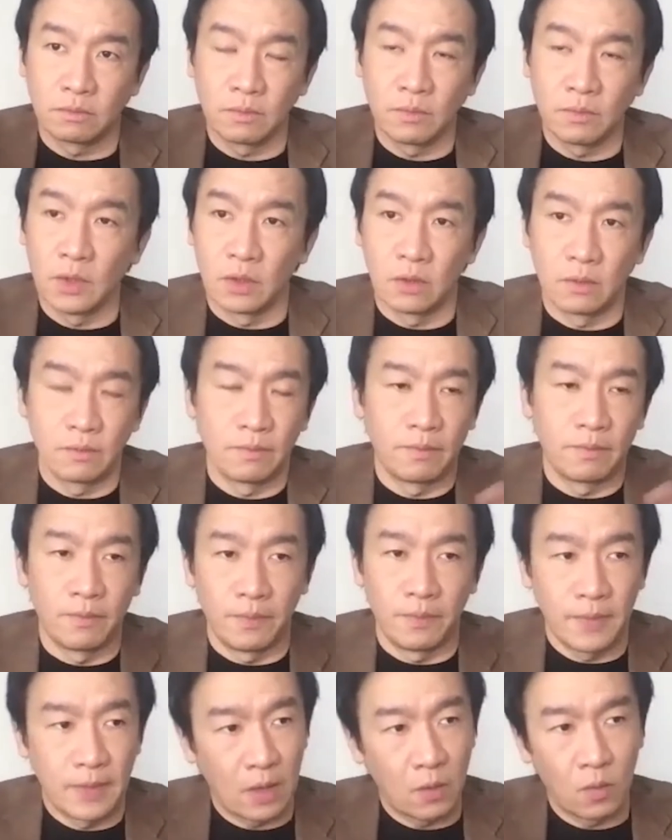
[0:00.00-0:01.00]
you know,
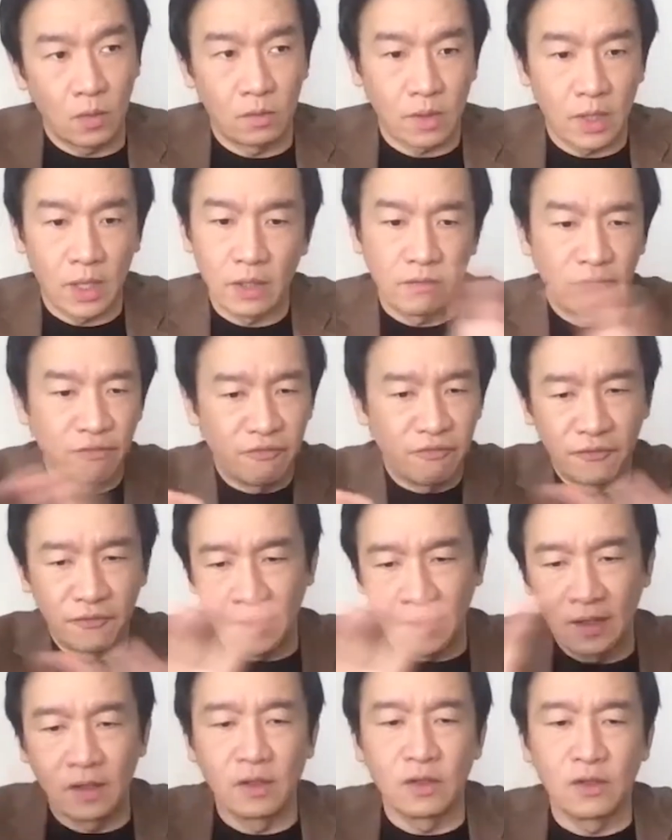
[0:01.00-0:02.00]
that will kind of
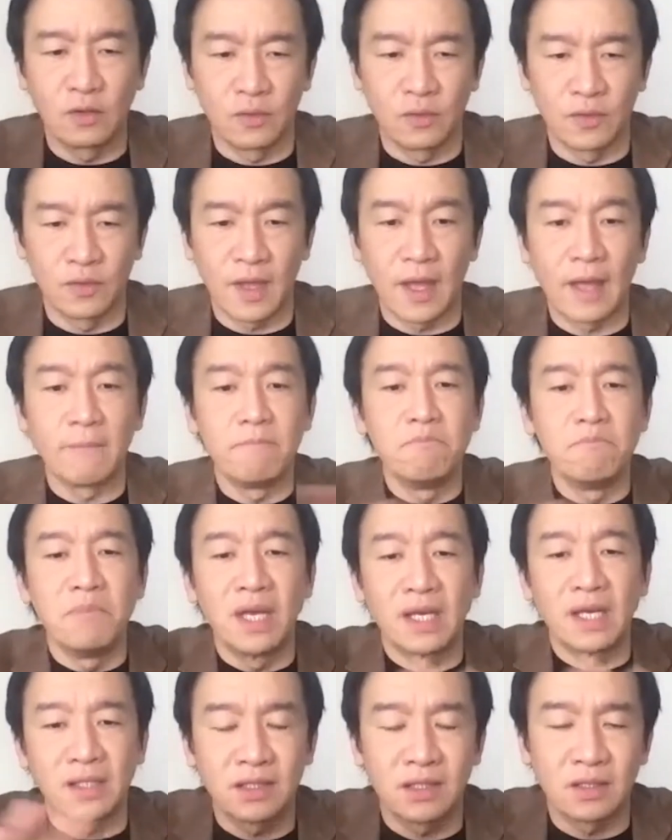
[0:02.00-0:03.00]
fit into that
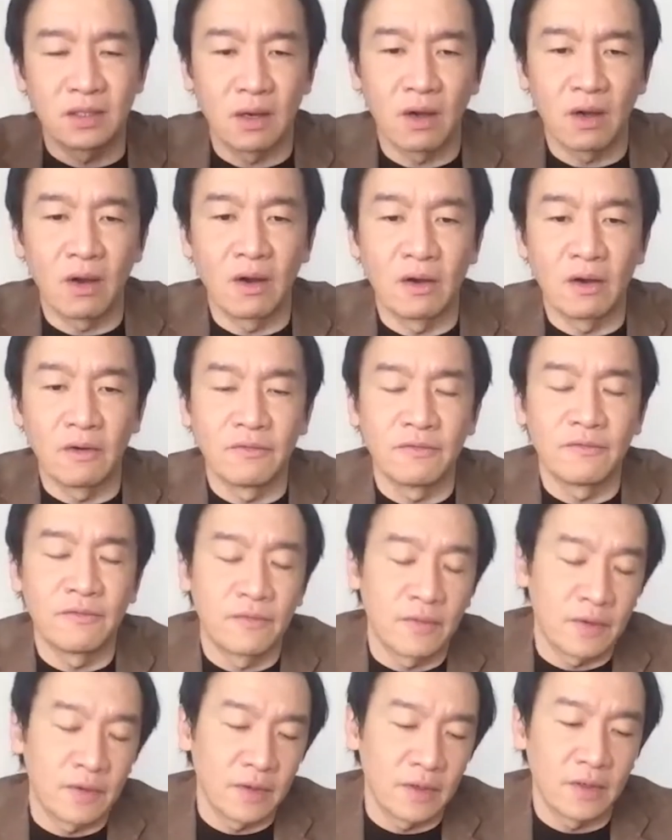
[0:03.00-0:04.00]
mix of
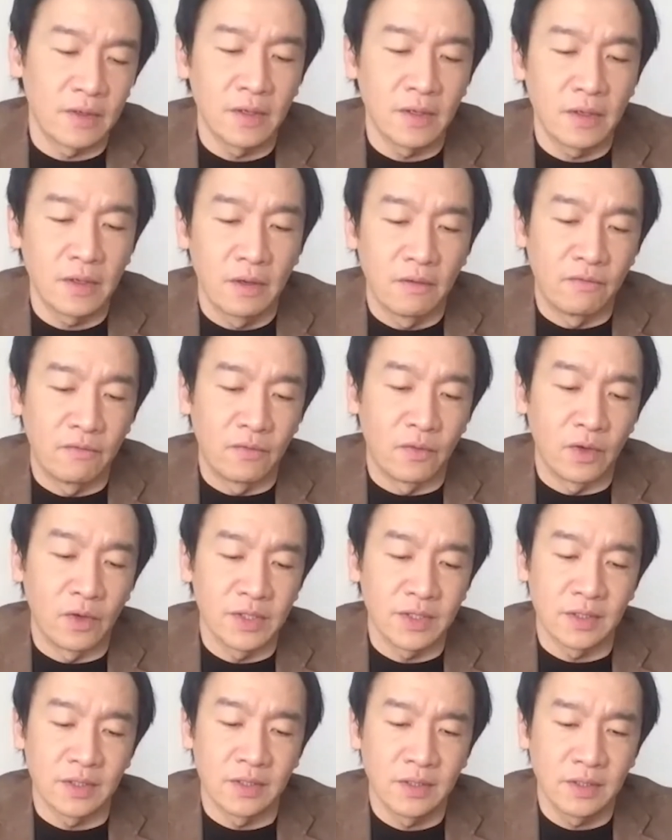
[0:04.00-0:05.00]
uh,
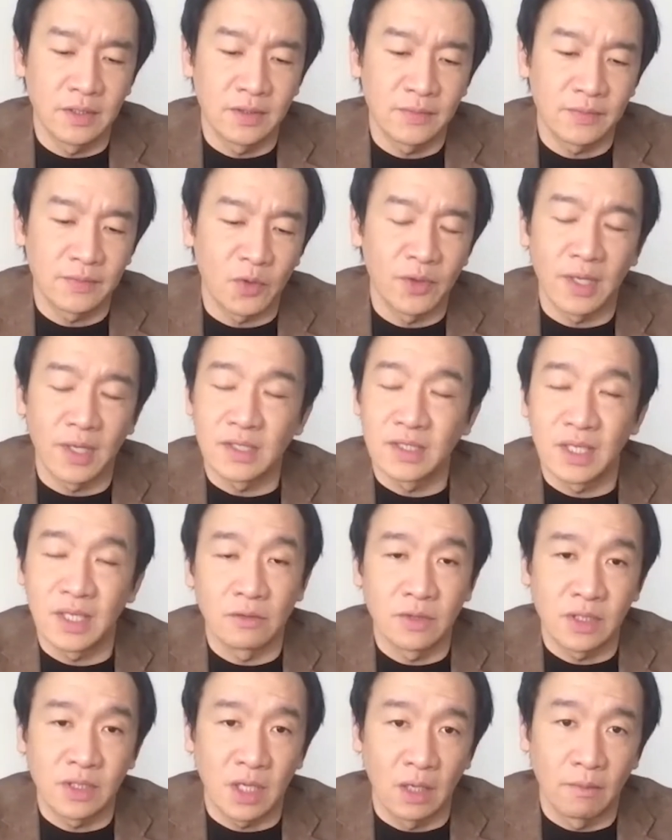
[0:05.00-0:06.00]
voices or that
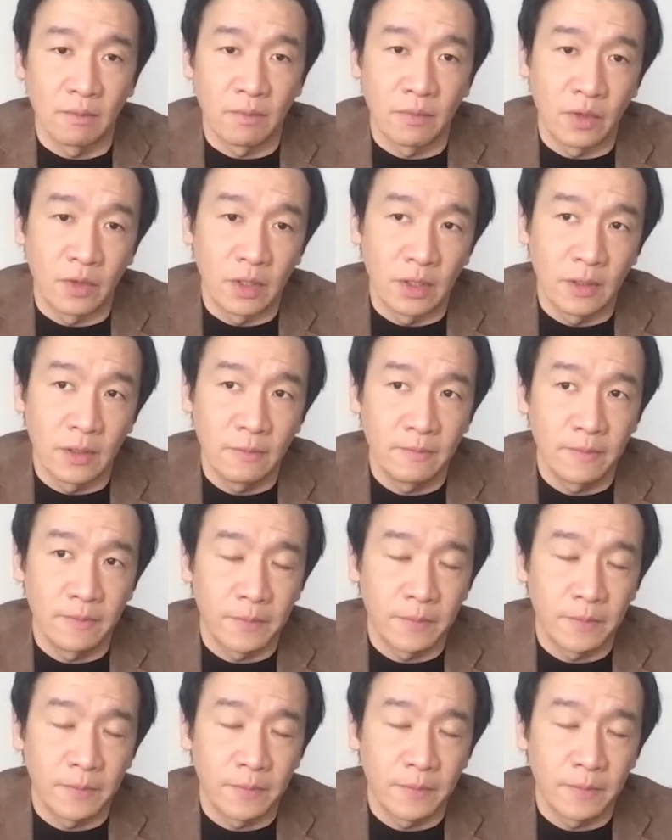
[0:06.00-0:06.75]
soundscape, really.